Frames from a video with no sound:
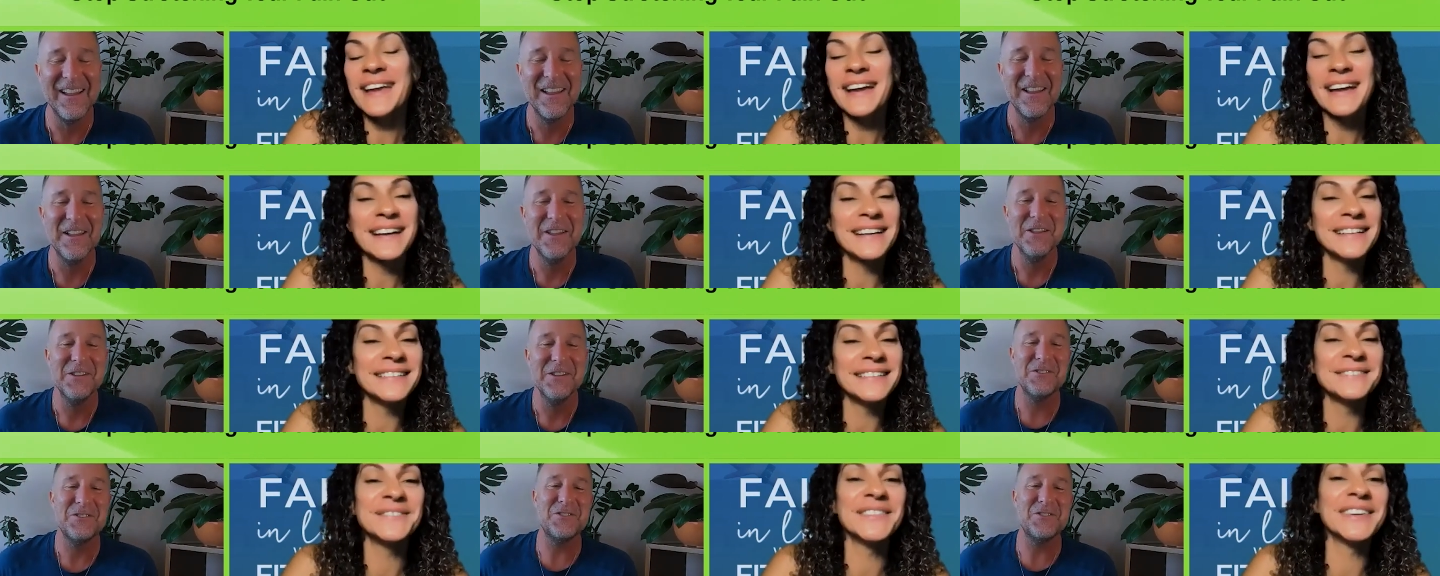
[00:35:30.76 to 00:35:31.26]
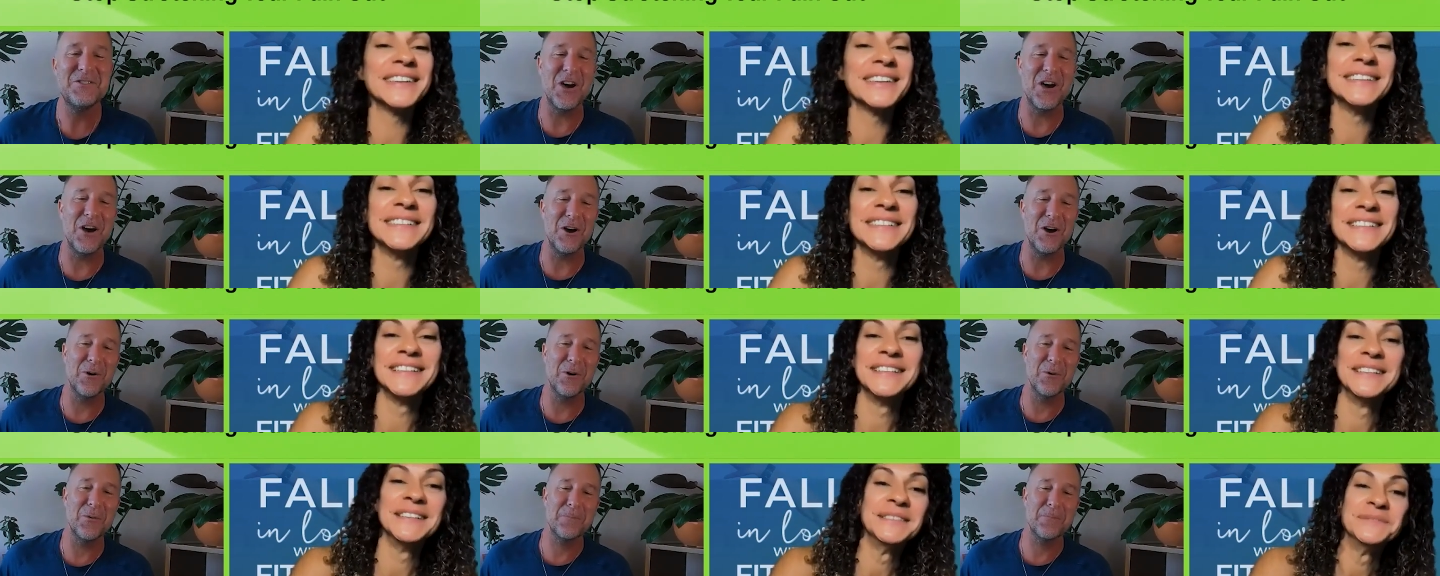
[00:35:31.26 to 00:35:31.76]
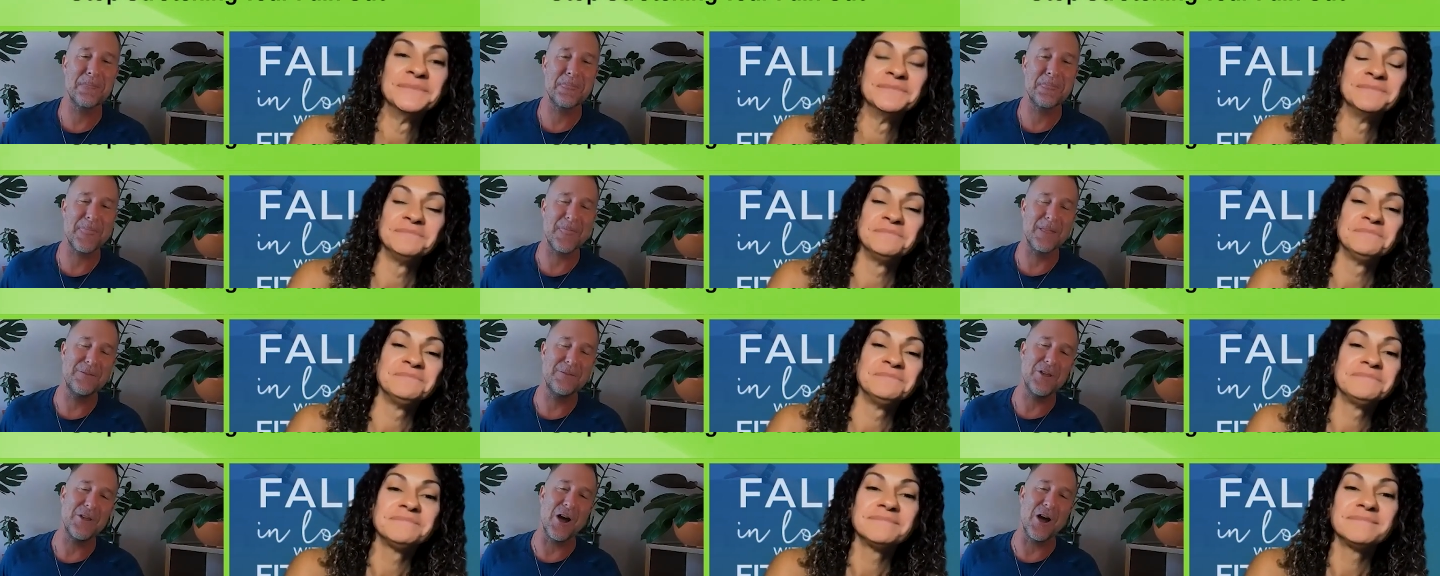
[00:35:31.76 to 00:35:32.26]
Speaker 1: Yeah. So
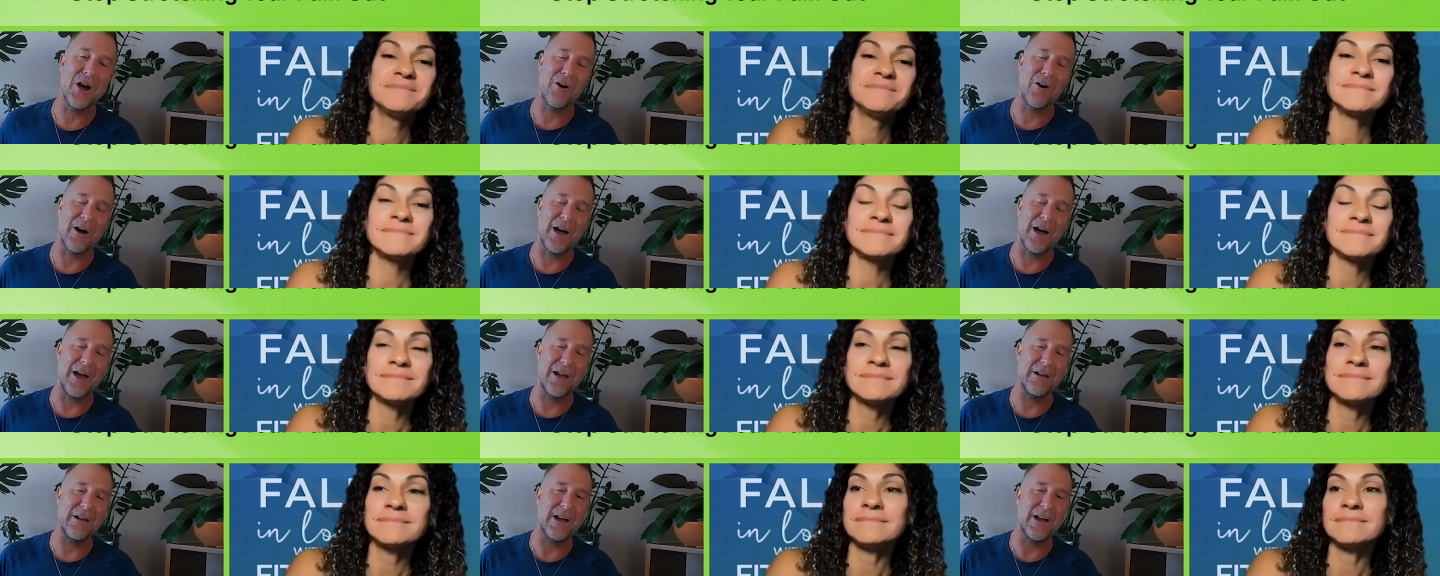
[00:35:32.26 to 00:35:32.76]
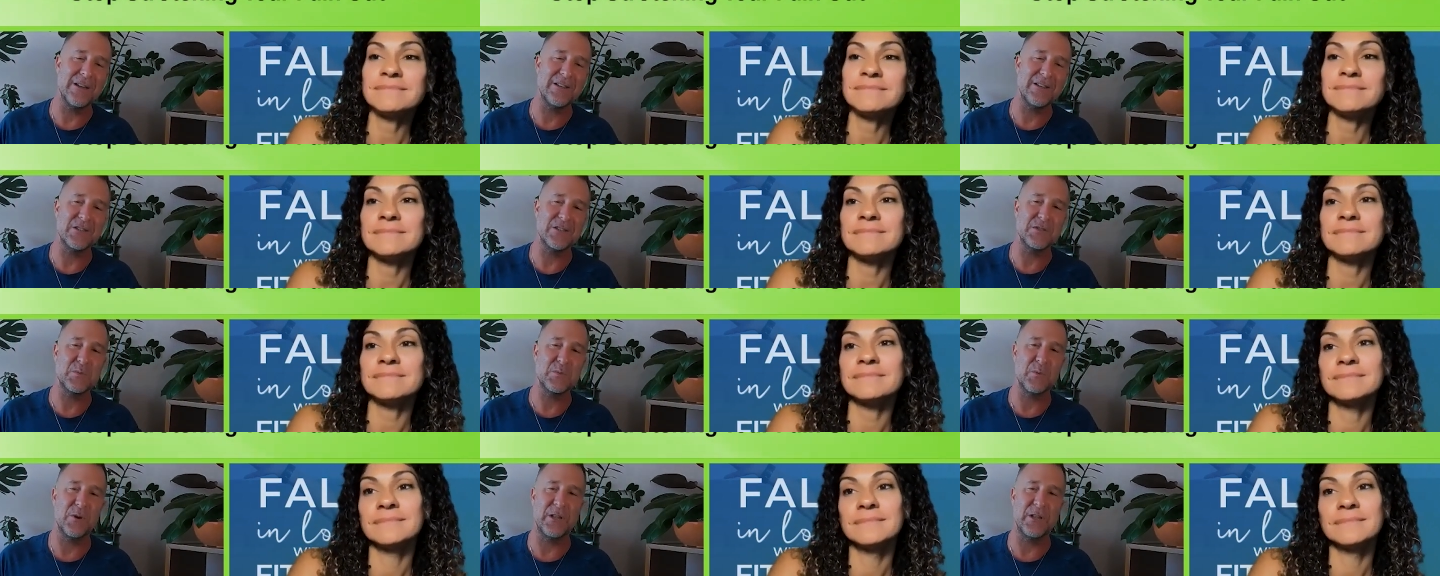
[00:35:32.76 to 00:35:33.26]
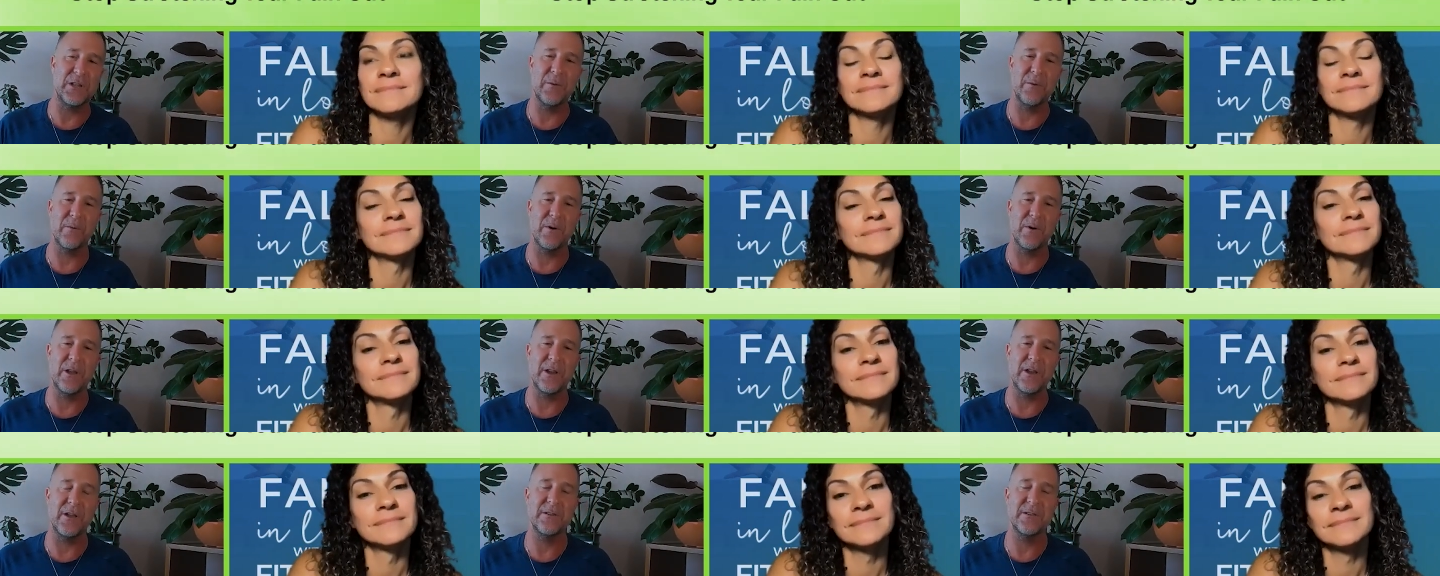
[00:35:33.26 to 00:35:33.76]
no, I I just really
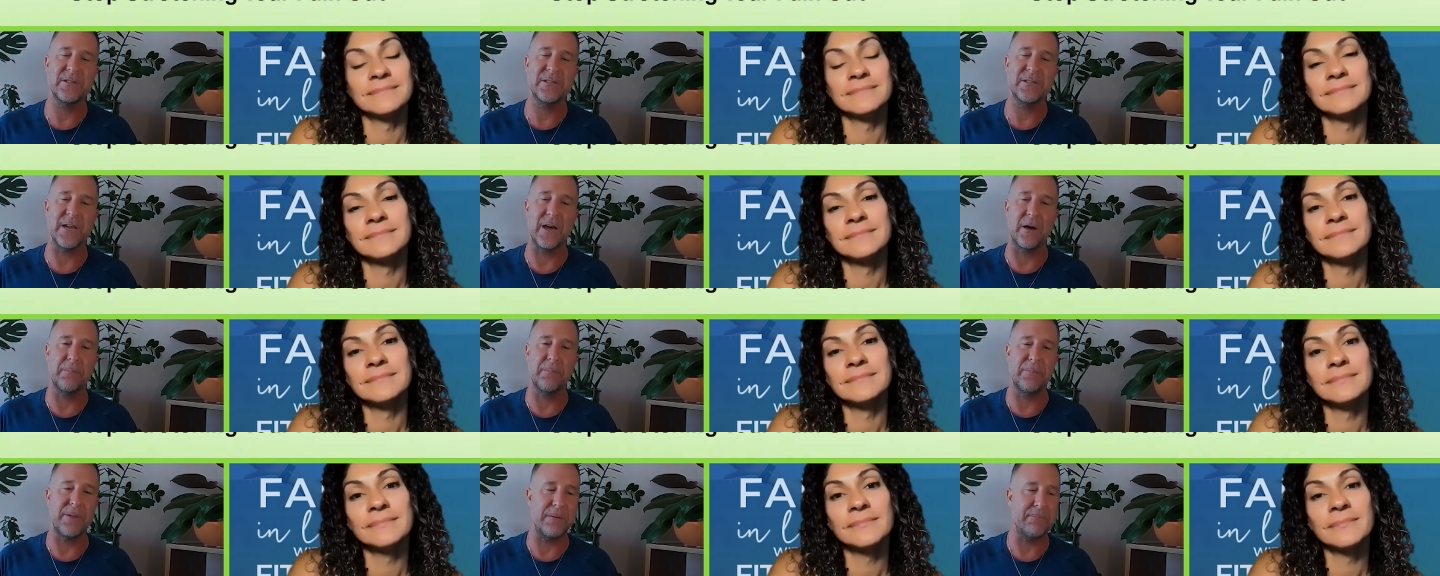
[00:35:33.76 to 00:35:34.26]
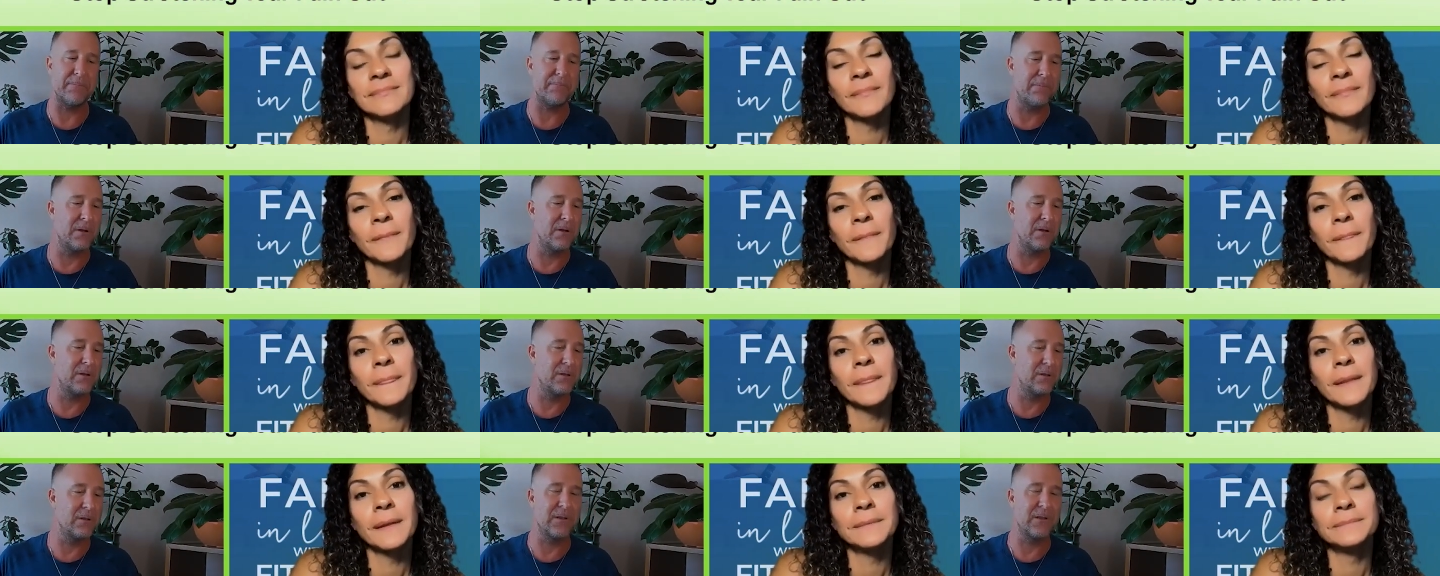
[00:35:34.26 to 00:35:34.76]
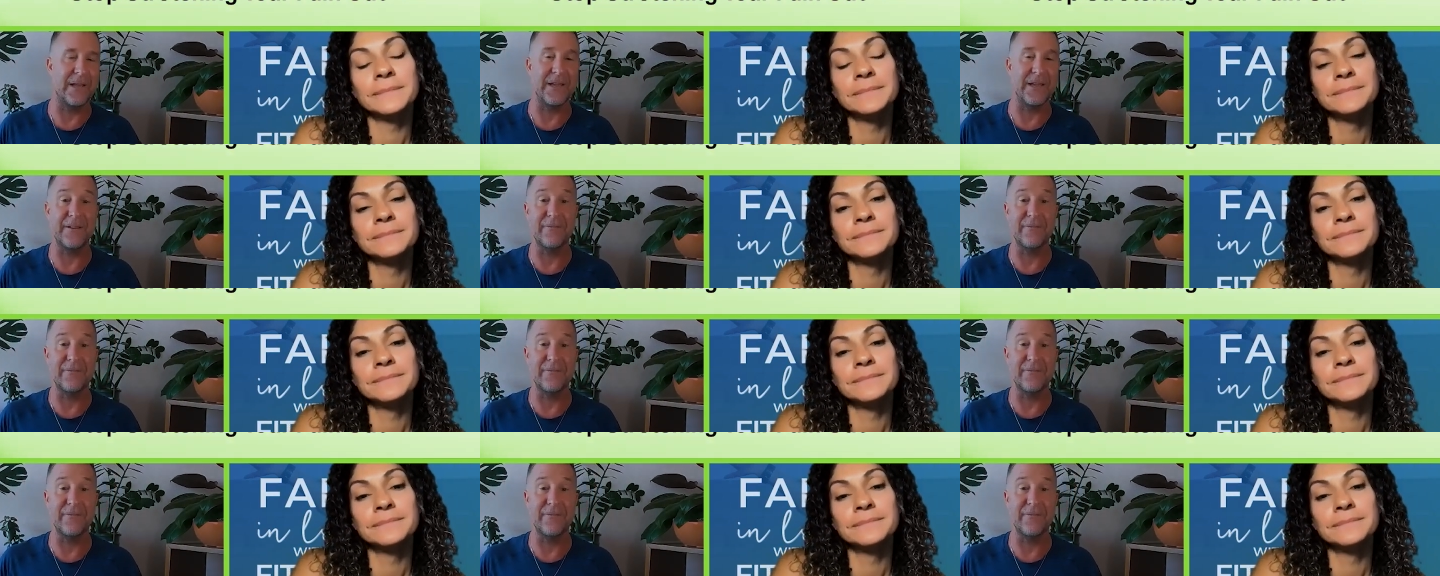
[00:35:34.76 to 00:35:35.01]
want to tell people like